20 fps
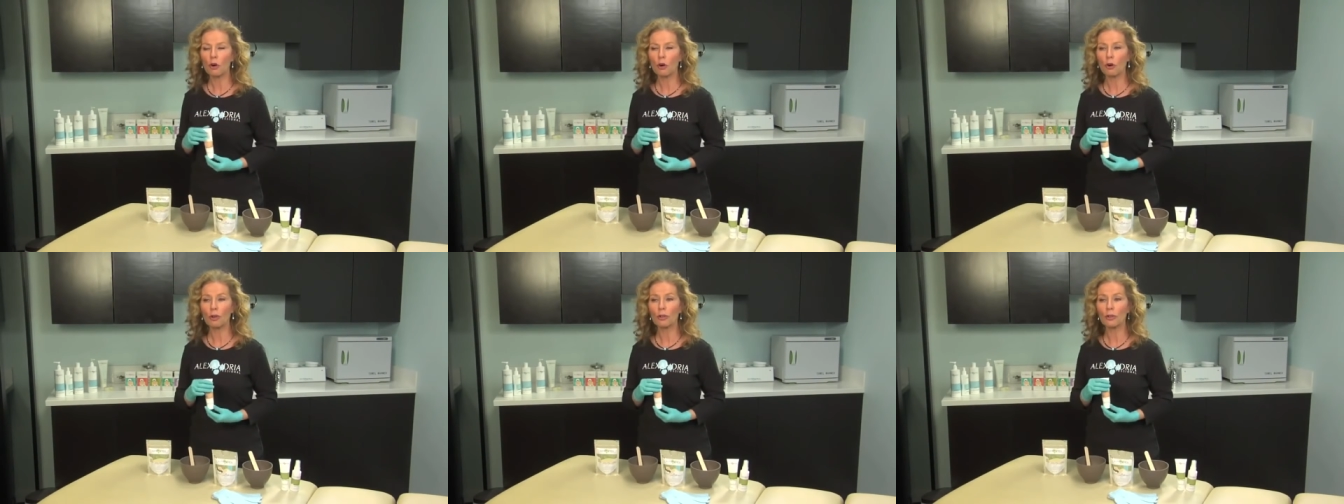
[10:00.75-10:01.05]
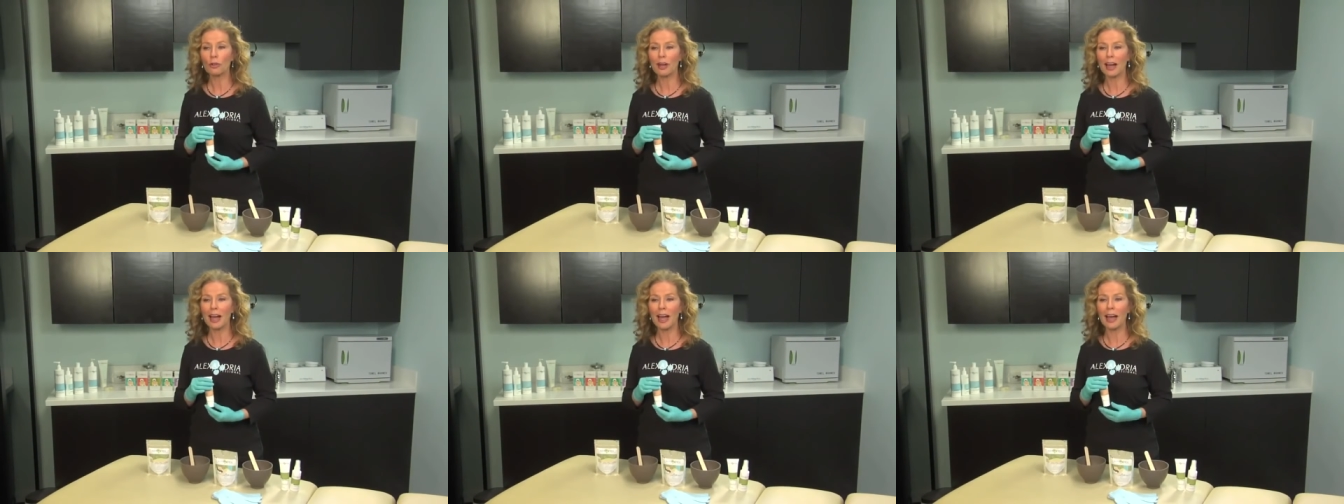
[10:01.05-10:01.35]
or
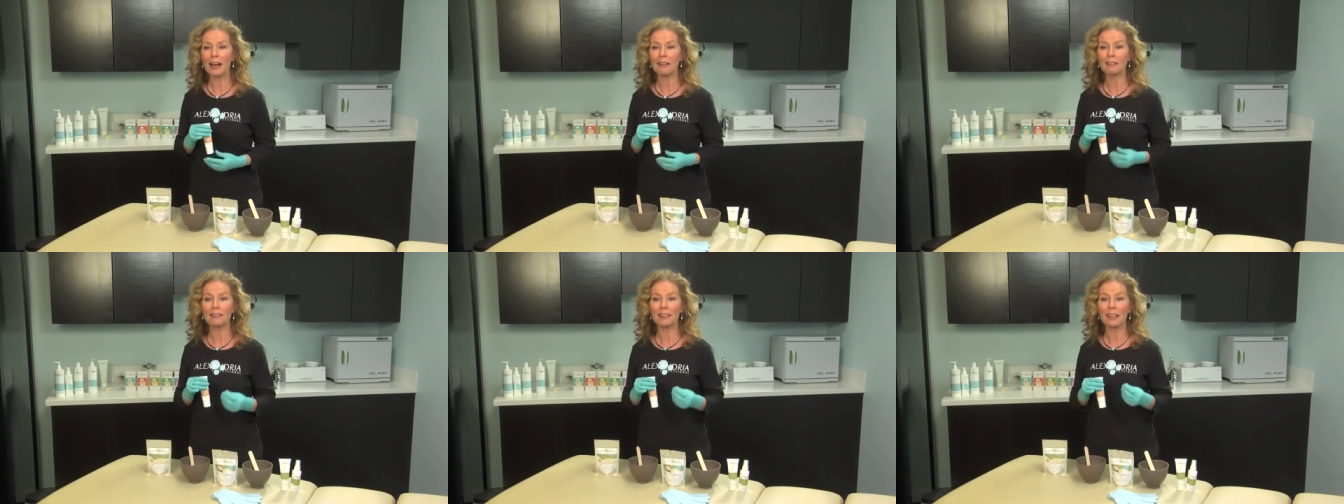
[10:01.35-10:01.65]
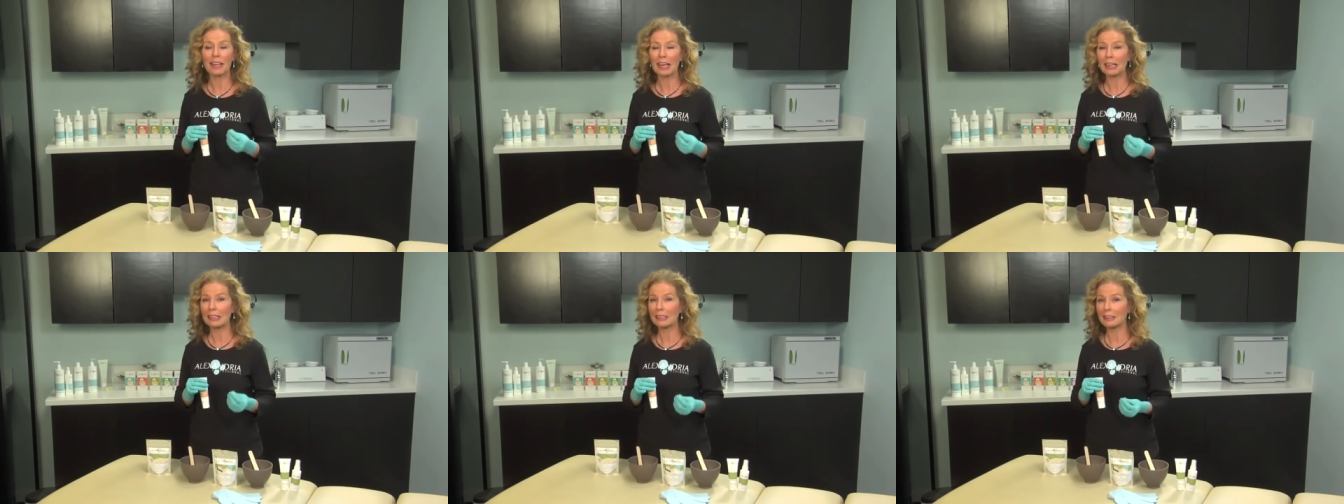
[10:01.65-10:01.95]
you have
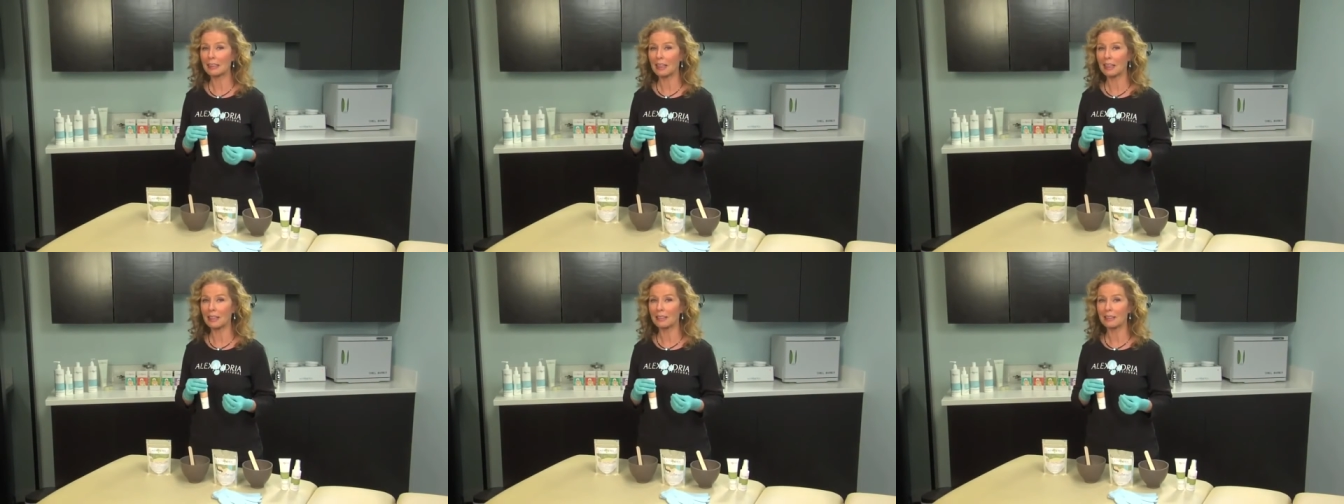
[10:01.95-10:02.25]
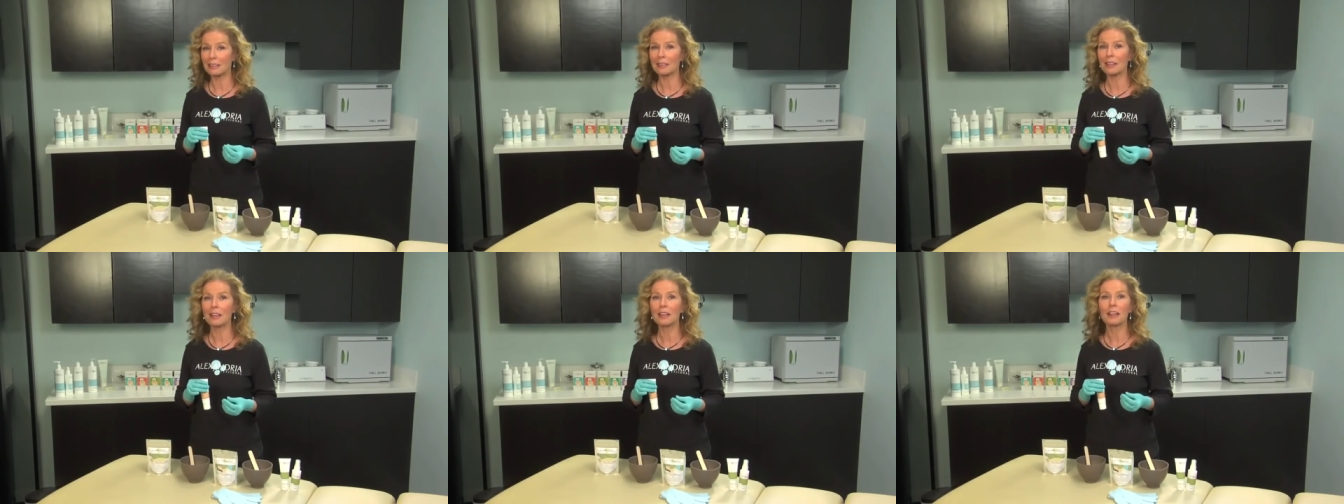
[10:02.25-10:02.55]
excess
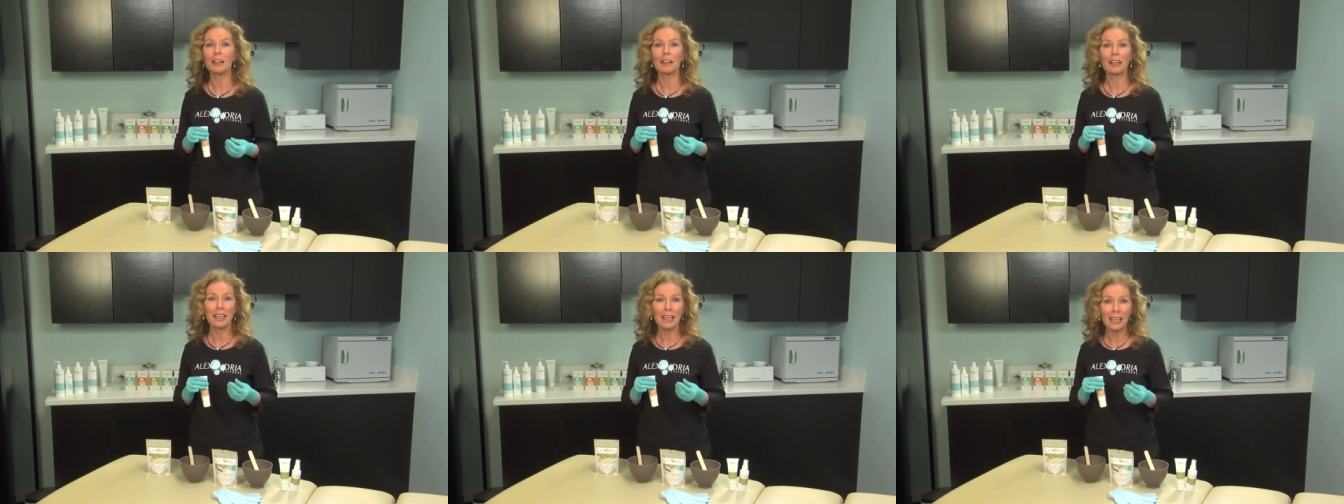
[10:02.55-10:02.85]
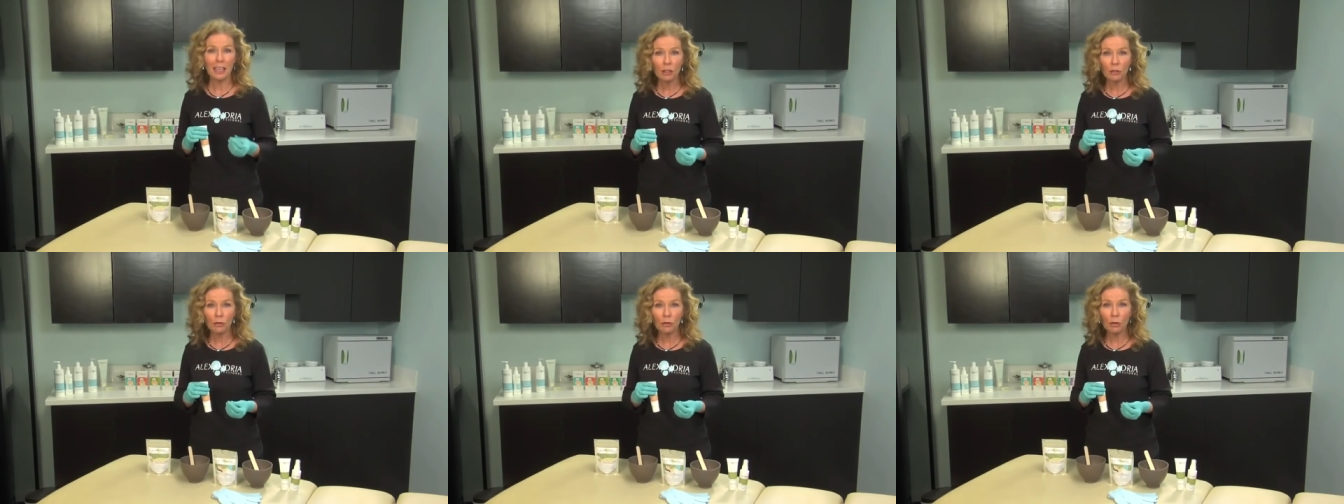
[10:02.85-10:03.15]

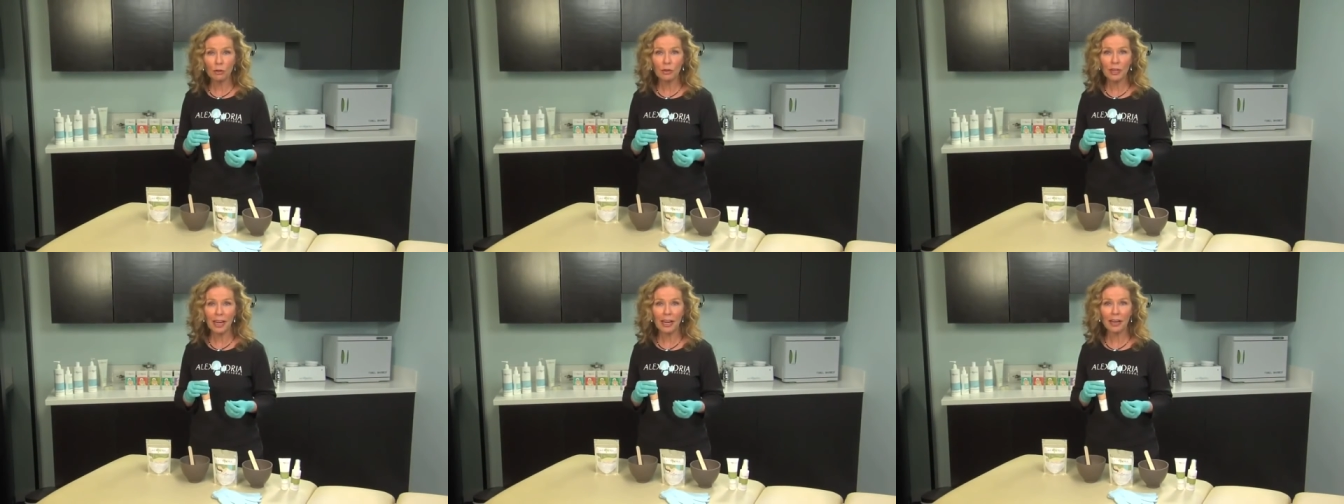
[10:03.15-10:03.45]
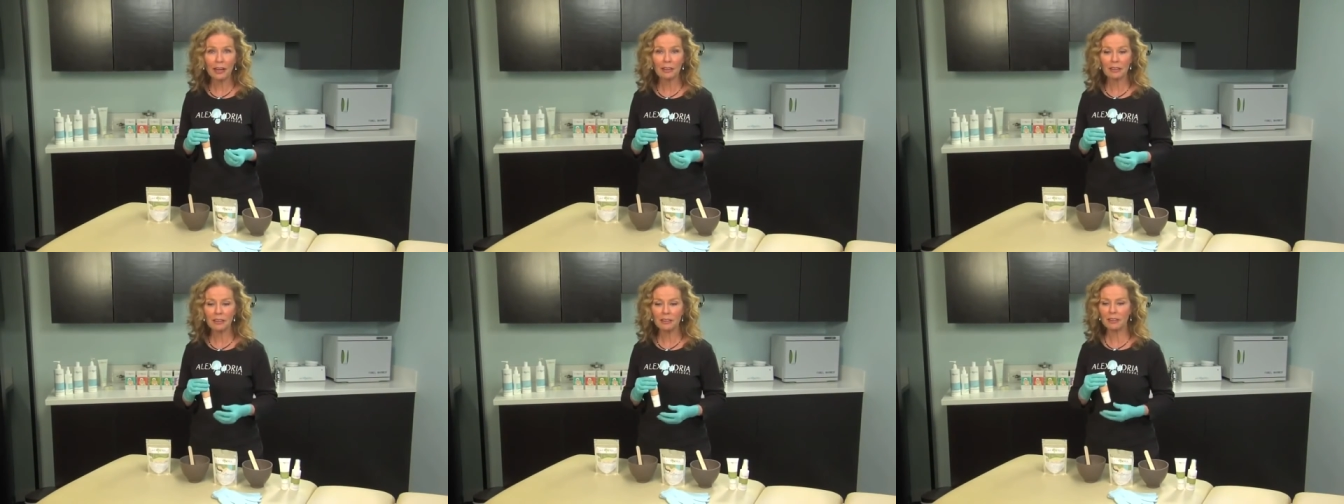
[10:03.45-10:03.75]
ingrown
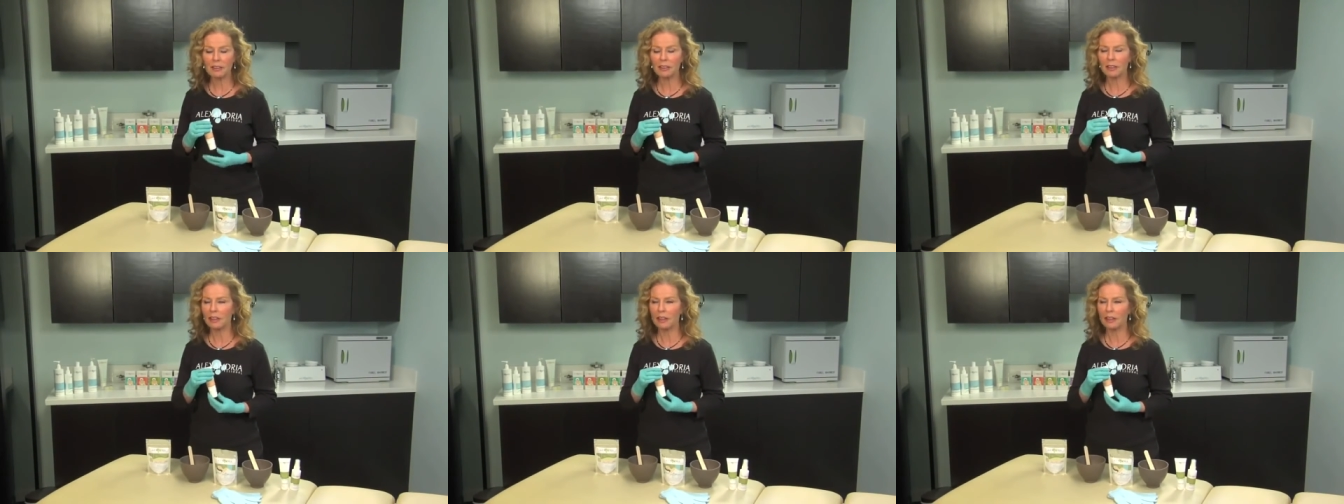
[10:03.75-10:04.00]
hairs,